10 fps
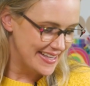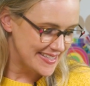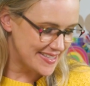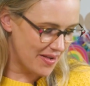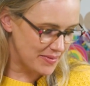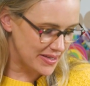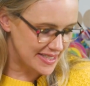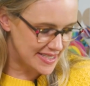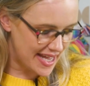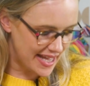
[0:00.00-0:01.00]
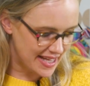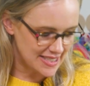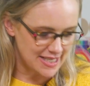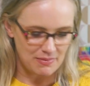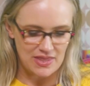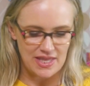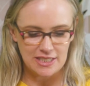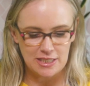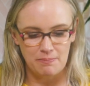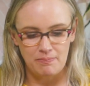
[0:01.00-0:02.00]
So I'm going to take some of
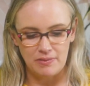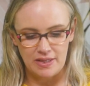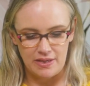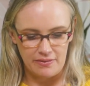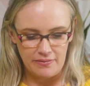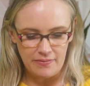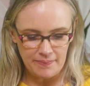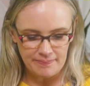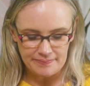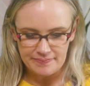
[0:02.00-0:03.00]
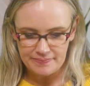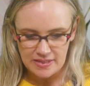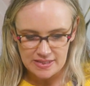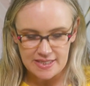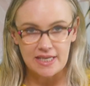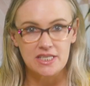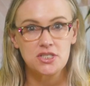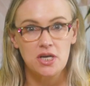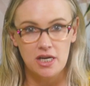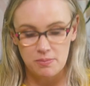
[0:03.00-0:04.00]
this blue. It's like a
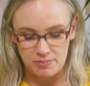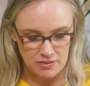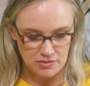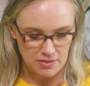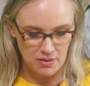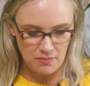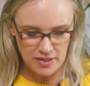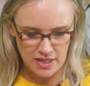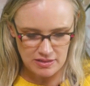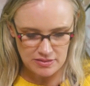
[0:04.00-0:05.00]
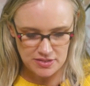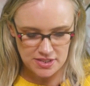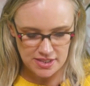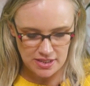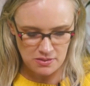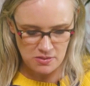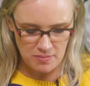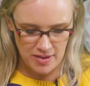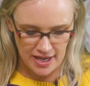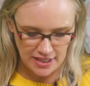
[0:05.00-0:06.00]
dark blue, so I don't want to use too
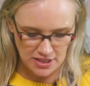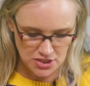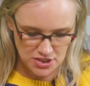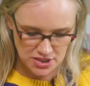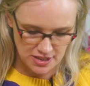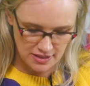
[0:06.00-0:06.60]
much.